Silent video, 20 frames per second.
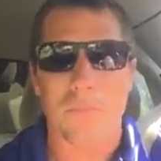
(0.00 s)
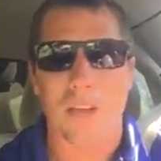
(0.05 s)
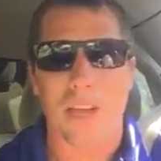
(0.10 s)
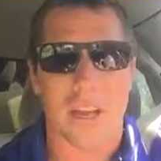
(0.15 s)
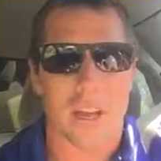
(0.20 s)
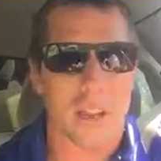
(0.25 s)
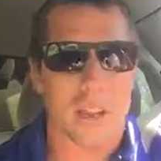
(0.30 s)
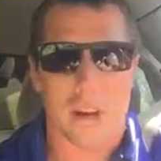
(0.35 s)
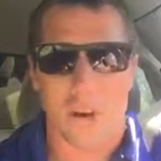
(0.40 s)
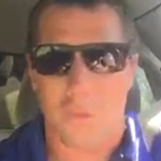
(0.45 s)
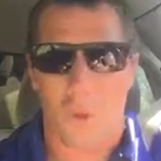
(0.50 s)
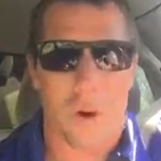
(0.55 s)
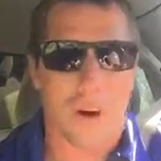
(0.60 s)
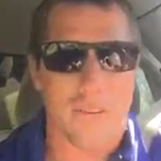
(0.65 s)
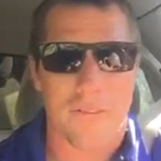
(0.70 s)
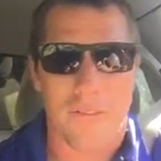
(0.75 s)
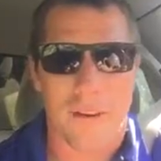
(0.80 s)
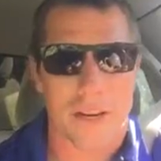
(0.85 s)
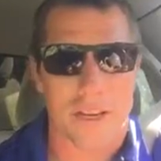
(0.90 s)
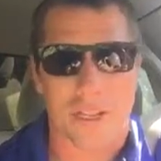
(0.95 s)
get a little
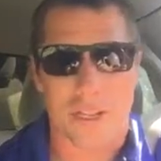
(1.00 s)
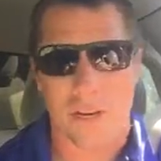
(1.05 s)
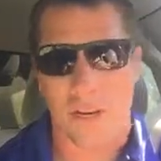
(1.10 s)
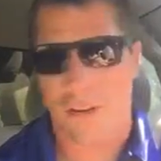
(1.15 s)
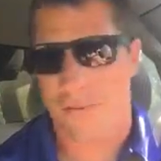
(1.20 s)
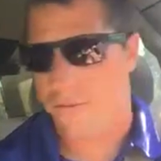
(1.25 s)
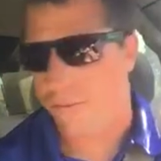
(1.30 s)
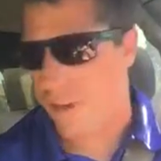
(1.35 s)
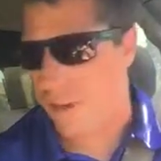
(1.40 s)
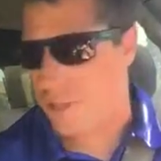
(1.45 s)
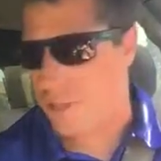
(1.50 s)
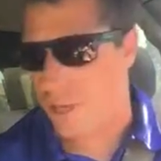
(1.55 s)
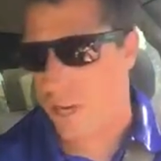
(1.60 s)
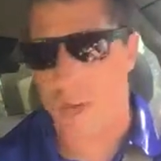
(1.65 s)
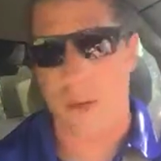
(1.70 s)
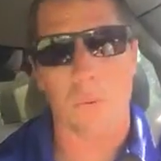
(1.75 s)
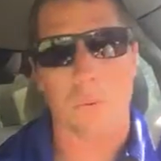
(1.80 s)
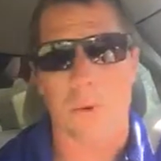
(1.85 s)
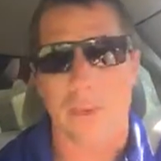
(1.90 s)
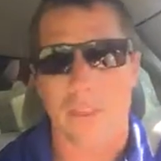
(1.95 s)
more
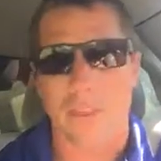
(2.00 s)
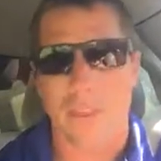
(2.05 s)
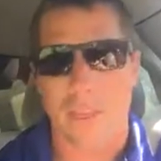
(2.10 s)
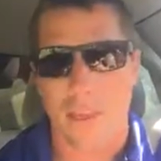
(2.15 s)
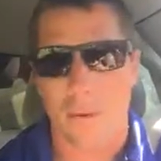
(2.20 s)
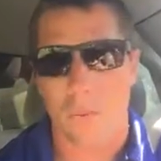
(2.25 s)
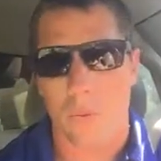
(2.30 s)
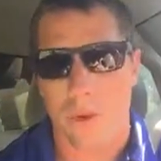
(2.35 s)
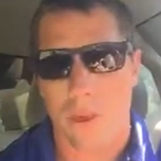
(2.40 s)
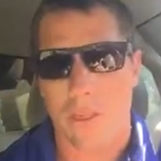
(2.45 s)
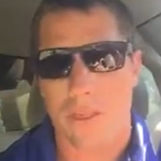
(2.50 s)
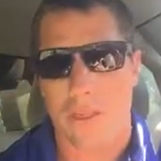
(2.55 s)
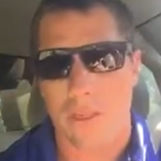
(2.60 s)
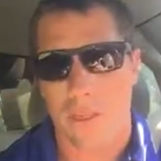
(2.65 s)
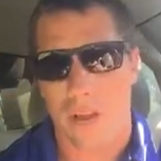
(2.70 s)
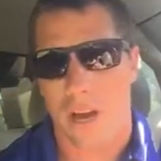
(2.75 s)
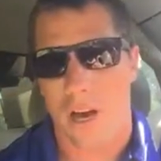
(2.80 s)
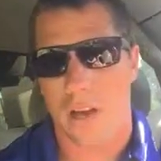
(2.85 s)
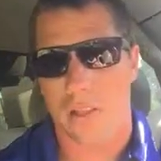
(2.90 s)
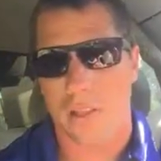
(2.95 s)
affectionate with
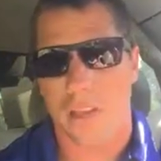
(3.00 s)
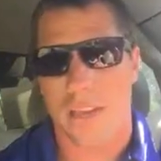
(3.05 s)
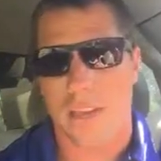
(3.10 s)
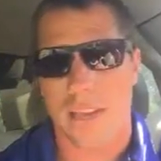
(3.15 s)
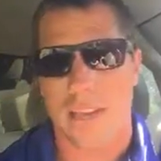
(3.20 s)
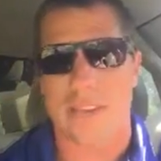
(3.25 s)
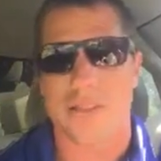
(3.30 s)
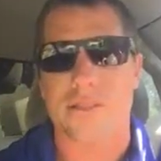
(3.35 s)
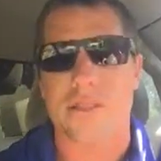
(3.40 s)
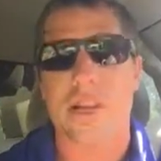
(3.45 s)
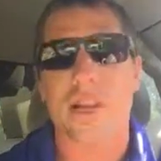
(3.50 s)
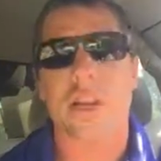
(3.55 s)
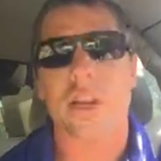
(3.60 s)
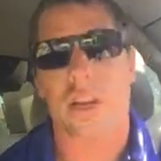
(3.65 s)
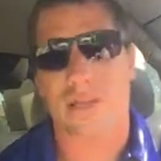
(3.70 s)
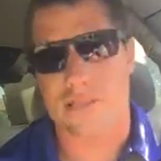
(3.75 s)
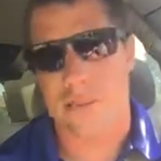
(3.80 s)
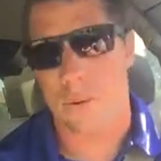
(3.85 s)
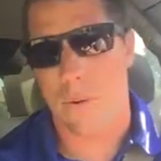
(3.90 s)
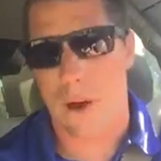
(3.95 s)
the kids,
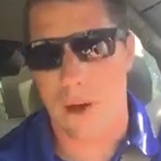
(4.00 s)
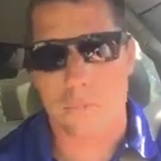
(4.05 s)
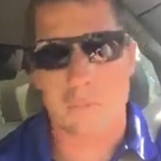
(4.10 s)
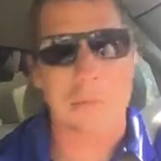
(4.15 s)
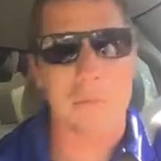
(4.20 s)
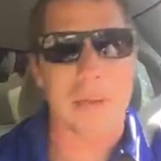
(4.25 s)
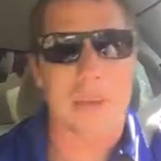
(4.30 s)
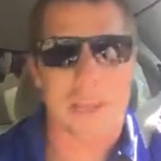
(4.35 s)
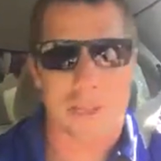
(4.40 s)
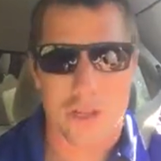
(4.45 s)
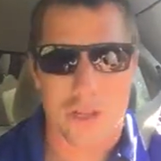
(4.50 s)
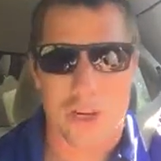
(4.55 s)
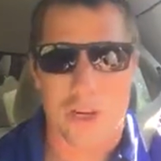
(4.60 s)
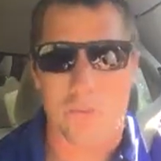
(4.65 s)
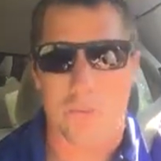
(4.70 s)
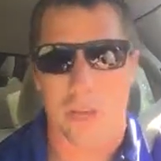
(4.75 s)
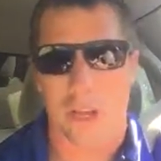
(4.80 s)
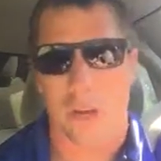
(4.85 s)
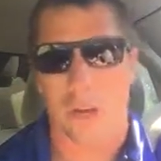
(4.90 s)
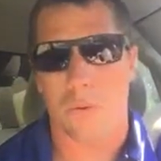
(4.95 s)
because I want him to be
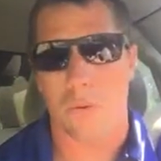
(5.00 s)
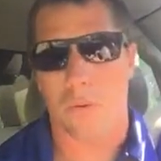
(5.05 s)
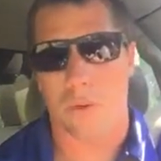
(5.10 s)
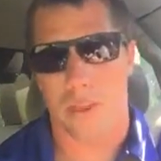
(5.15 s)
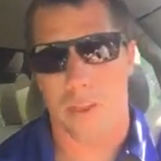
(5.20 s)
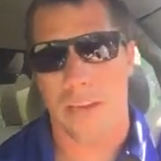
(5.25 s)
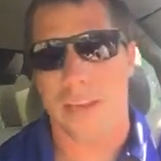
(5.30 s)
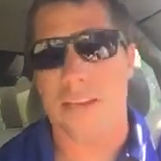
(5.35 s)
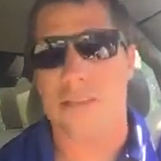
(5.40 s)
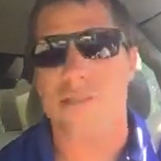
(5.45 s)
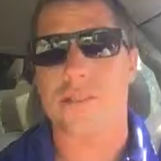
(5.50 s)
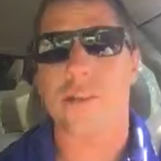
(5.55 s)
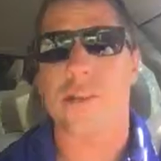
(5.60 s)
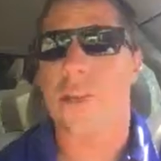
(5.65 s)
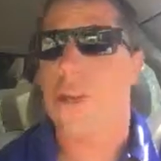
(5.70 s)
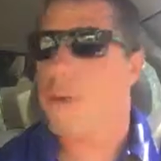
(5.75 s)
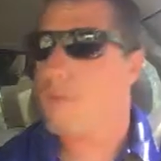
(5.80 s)
extremely good with kids.